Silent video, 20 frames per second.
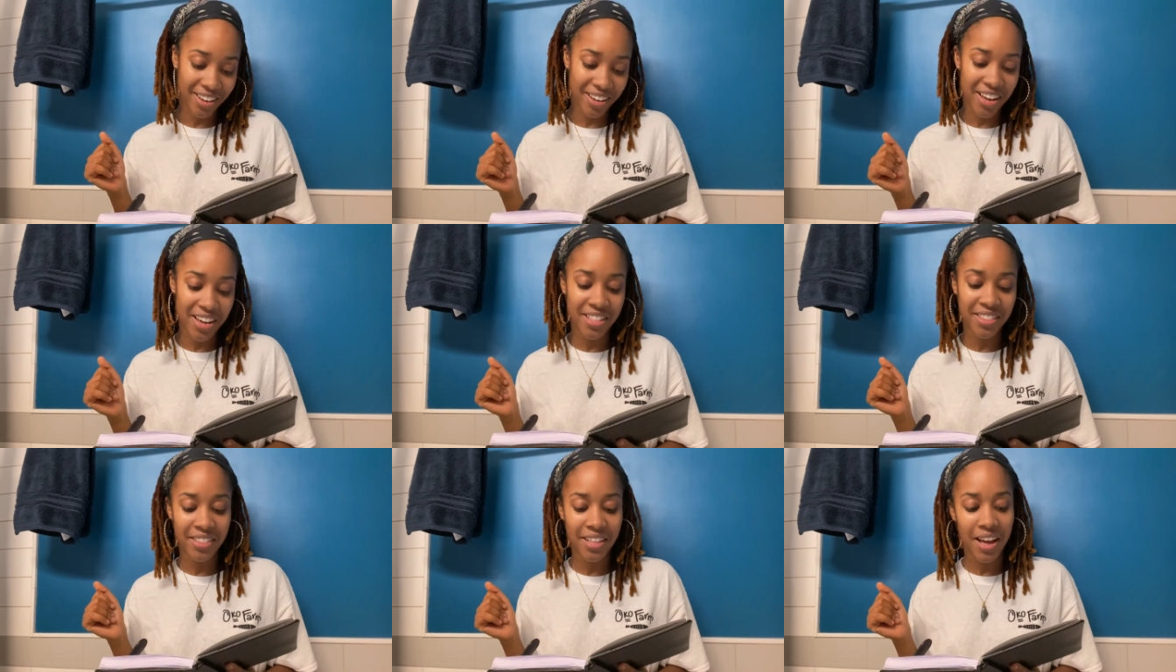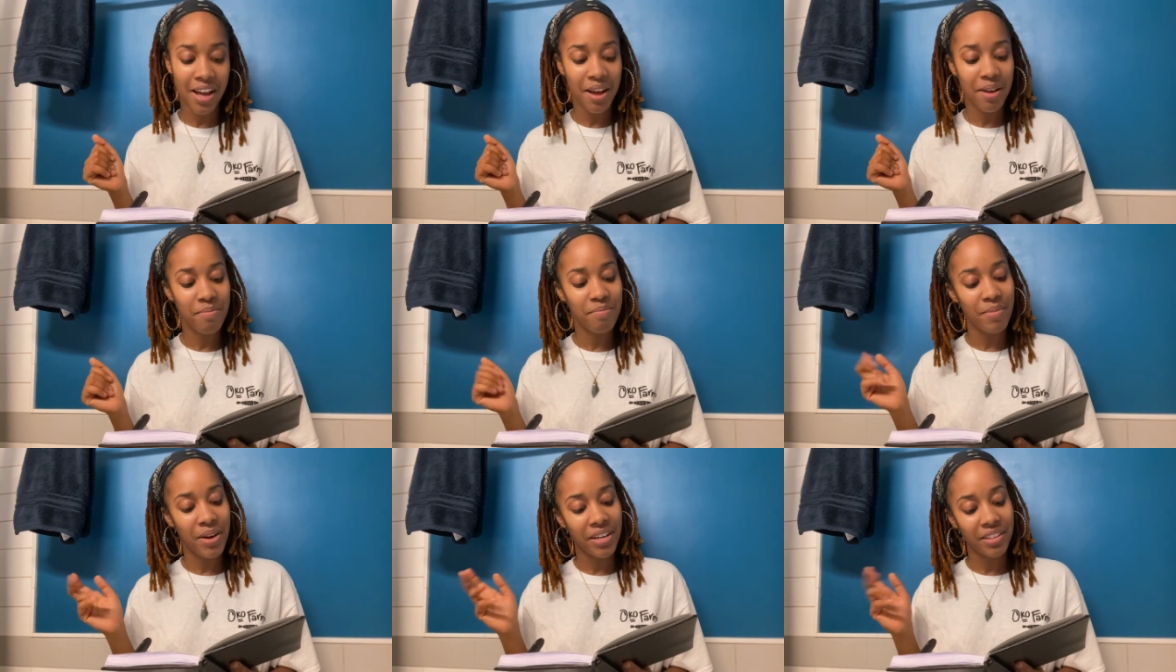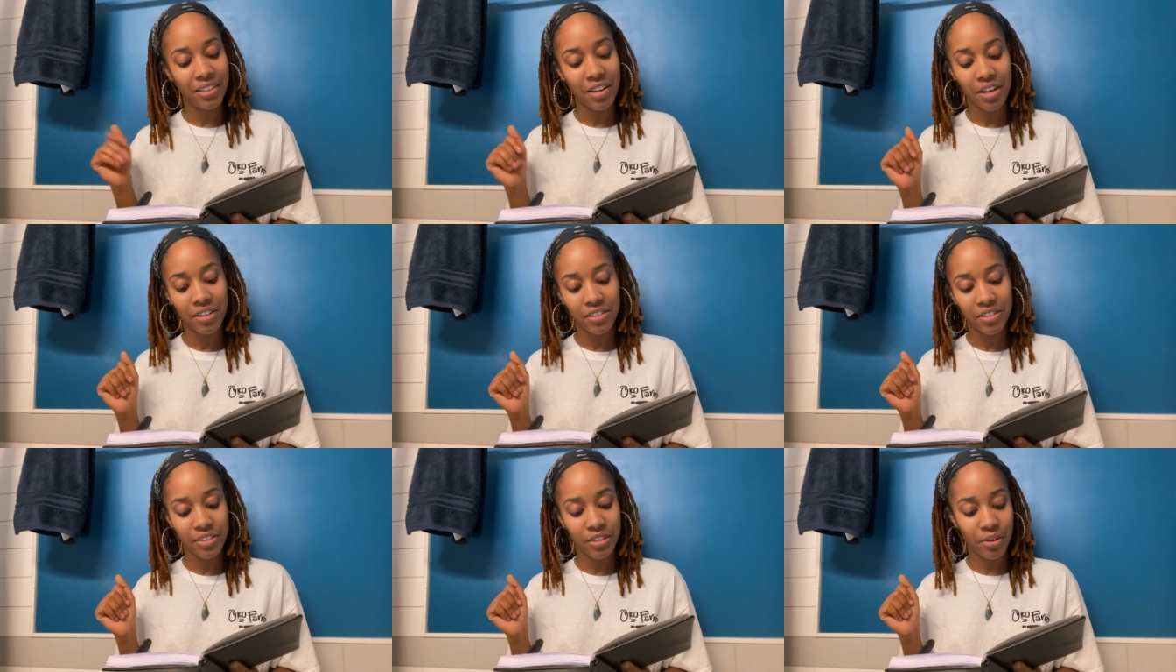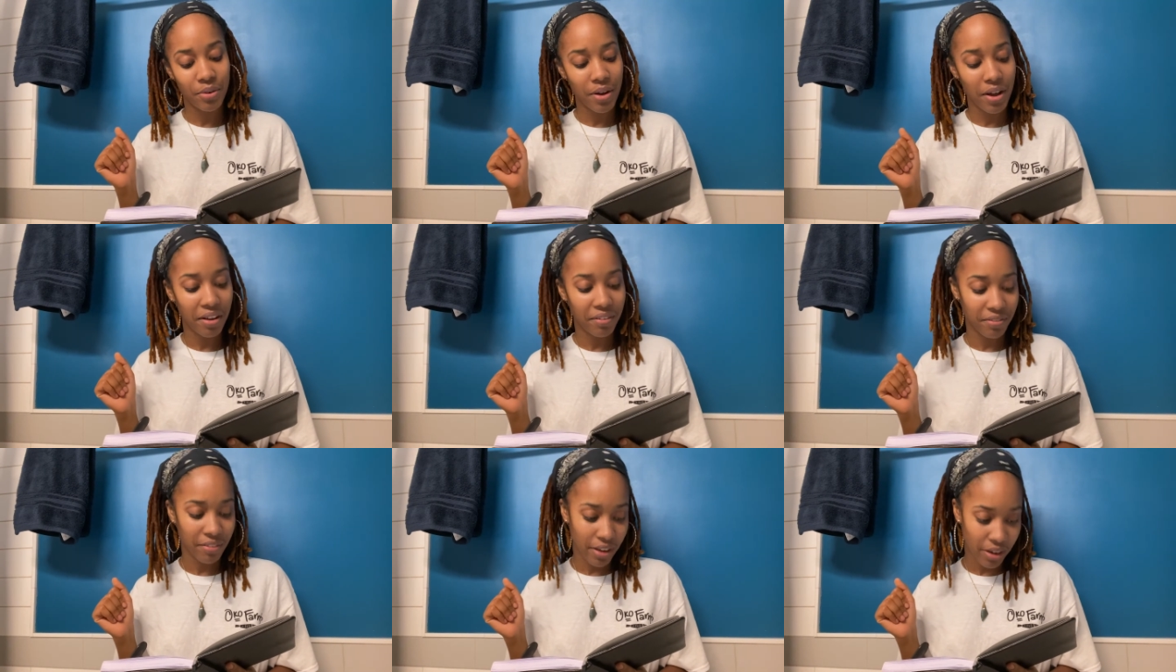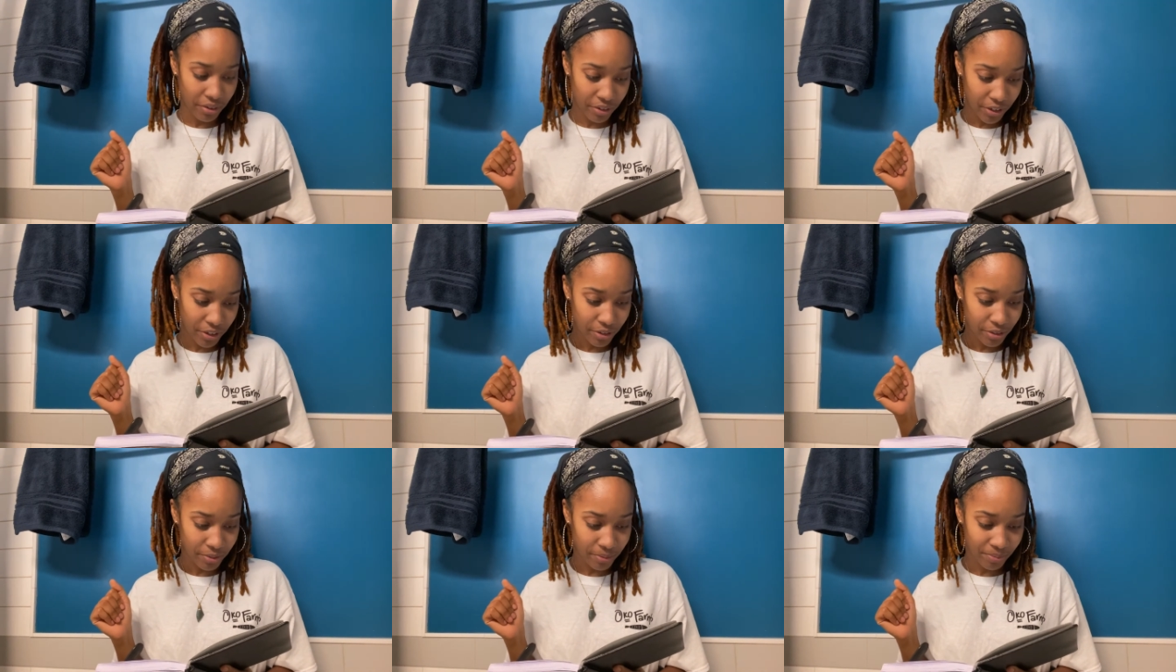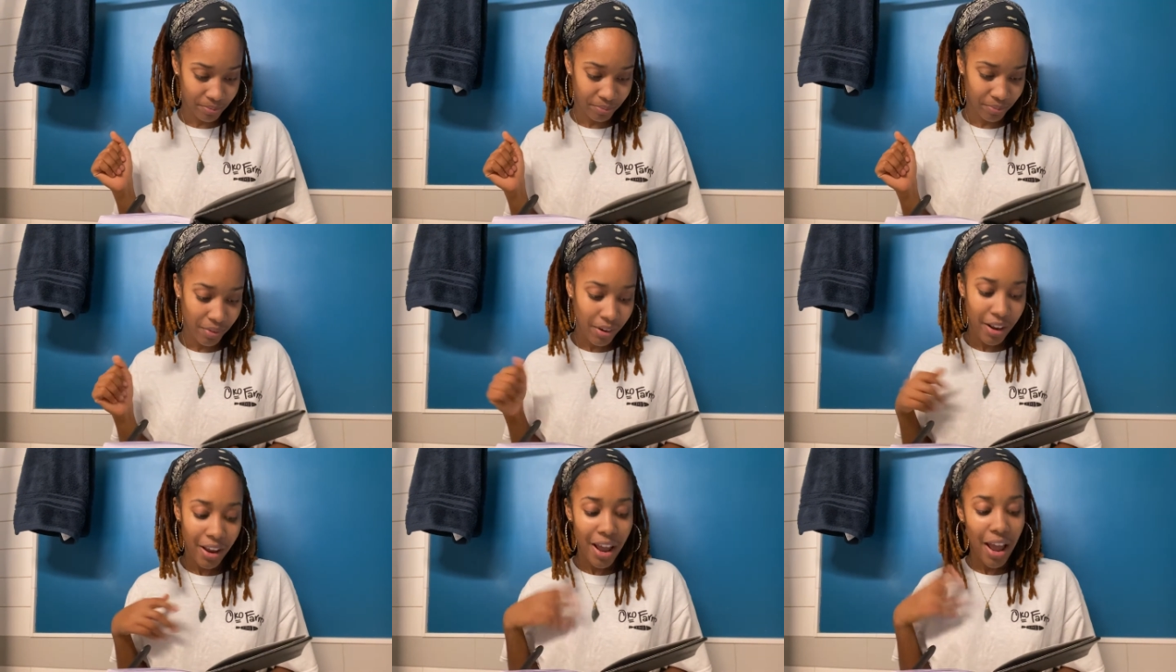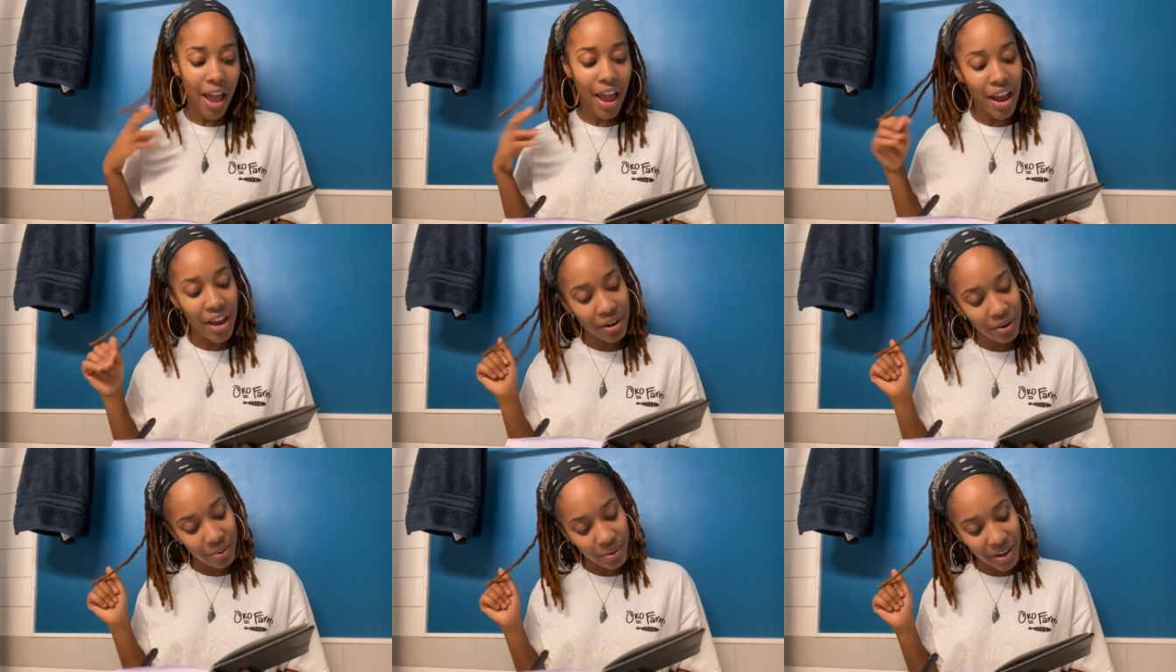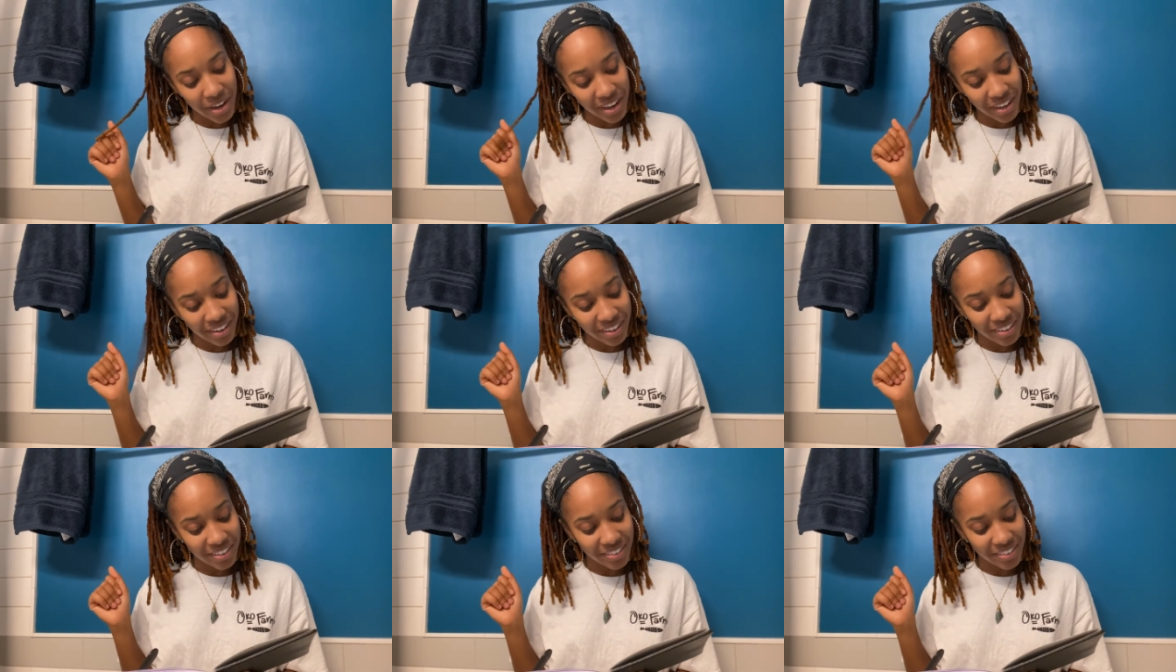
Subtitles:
and that my thoughts don't have value. Anyway,